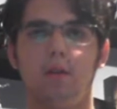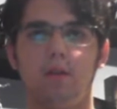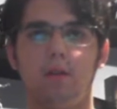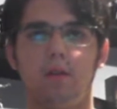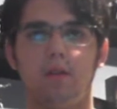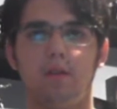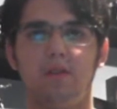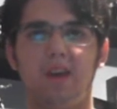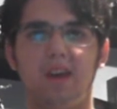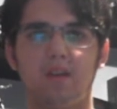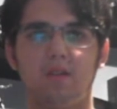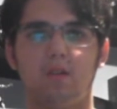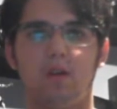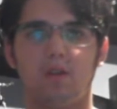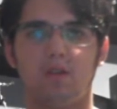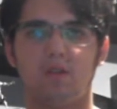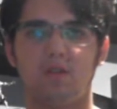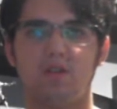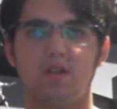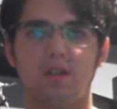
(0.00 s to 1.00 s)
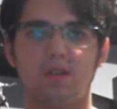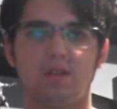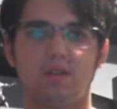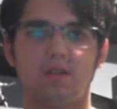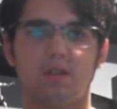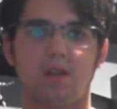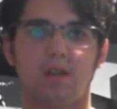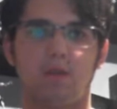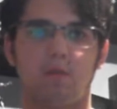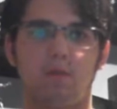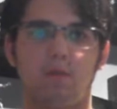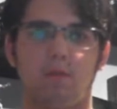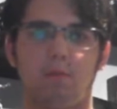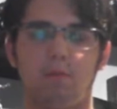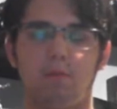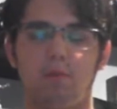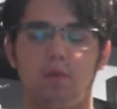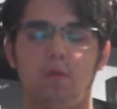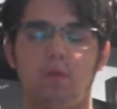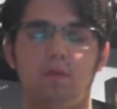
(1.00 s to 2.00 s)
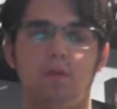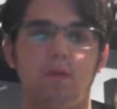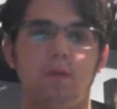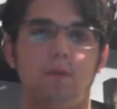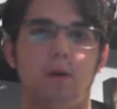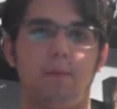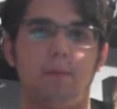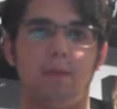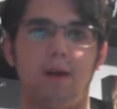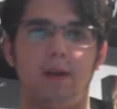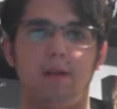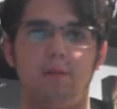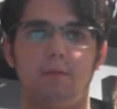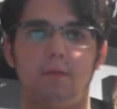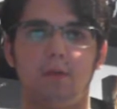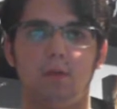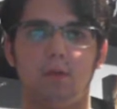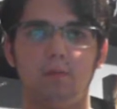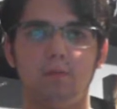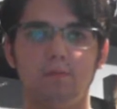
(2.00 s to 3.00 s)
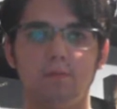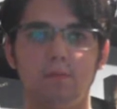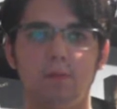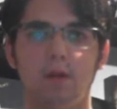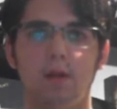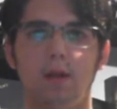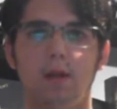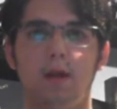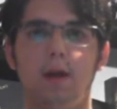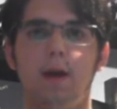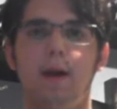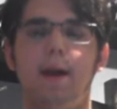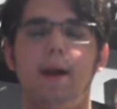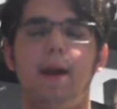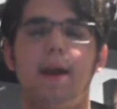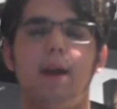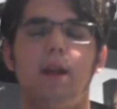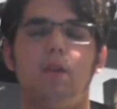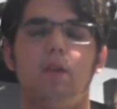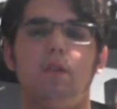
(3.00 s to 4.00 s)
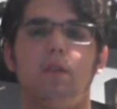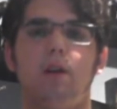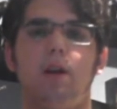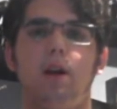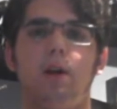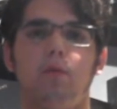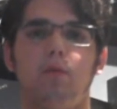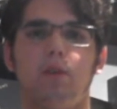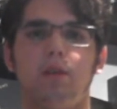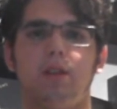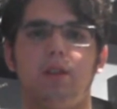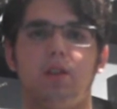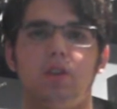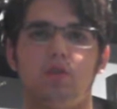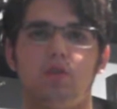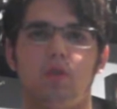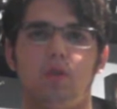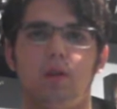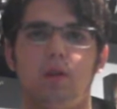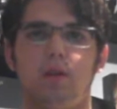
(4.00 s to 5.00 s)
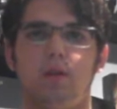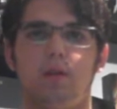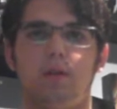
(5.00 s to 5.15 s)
Zack Snyder's Justice League was a beautifully well-made film, and I really enjoyed it.